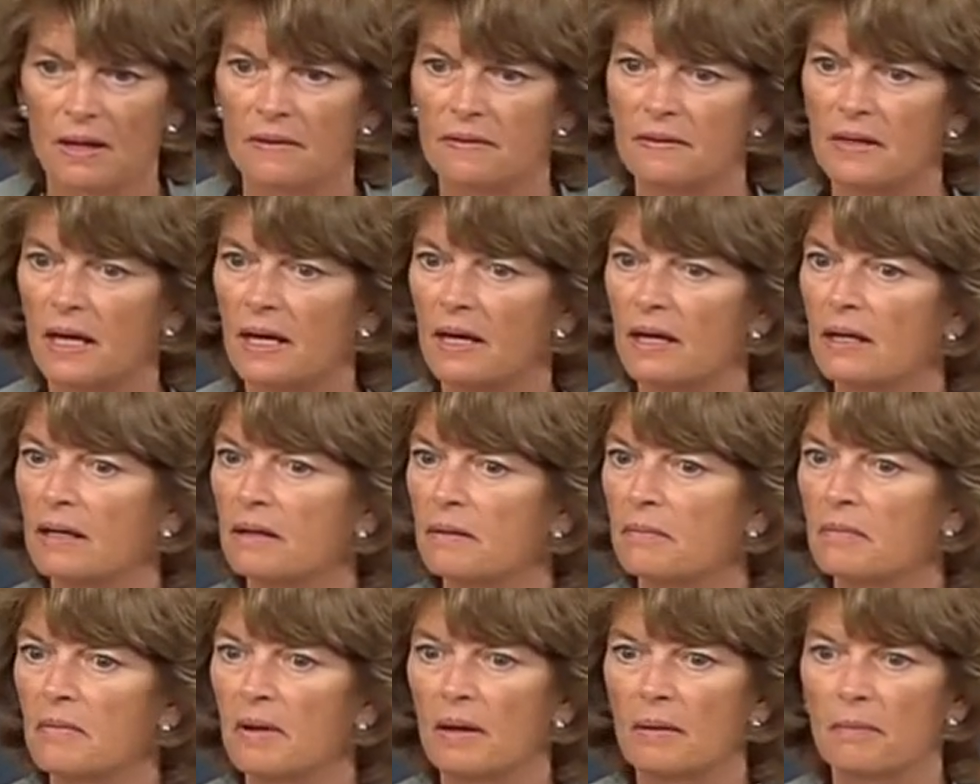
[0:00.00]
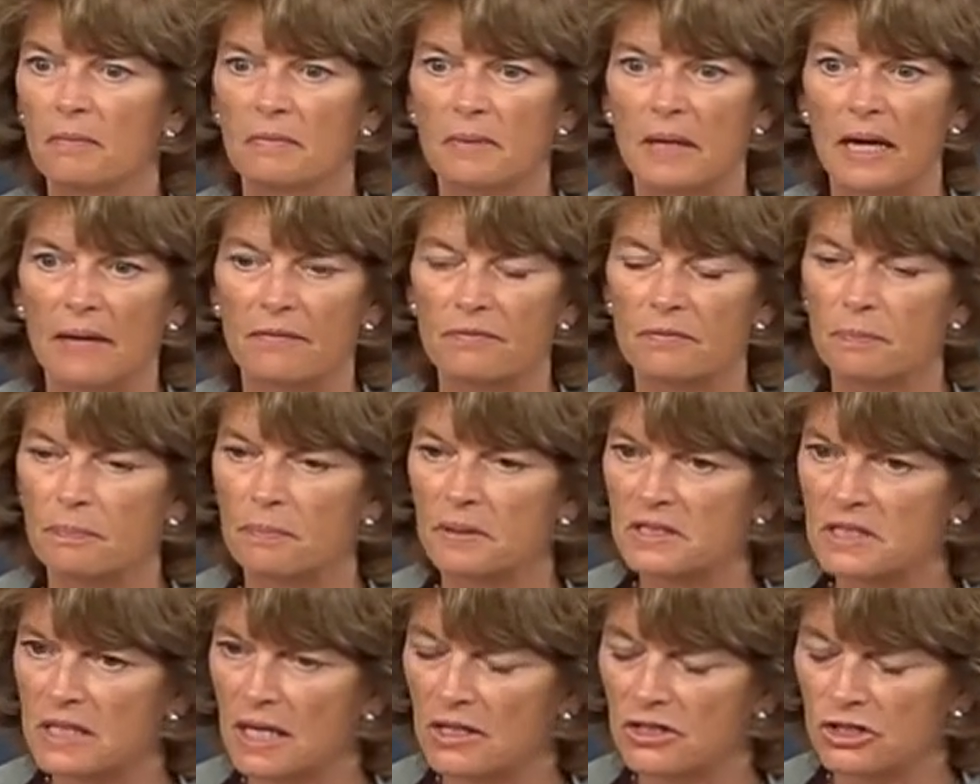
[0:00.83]
They have the
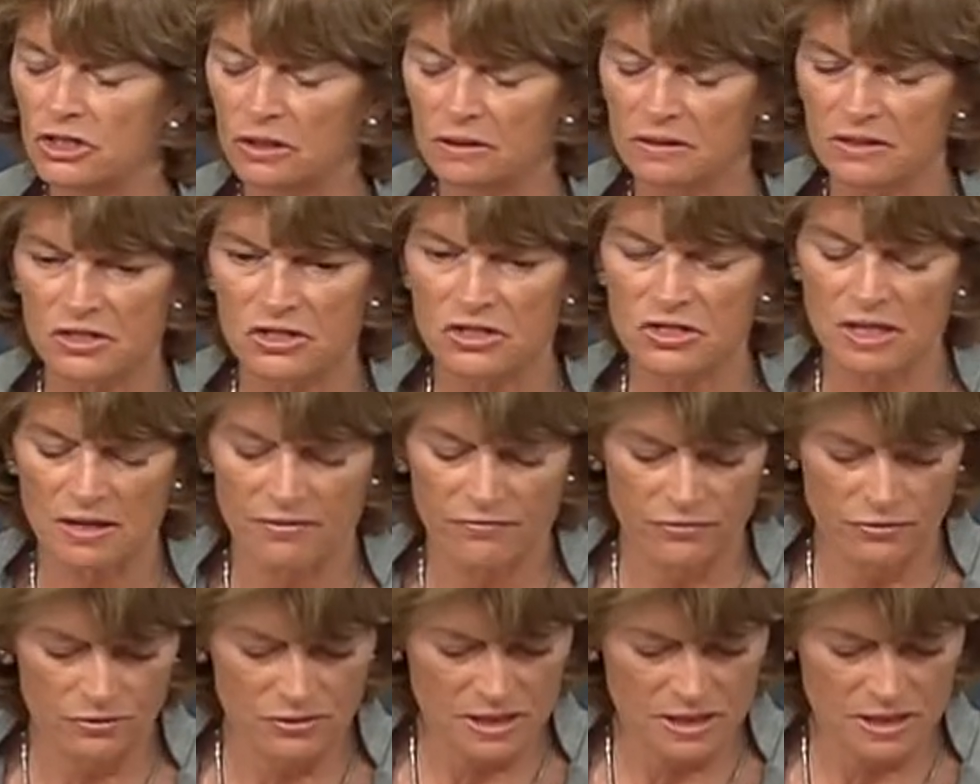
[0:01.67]
potential to suffer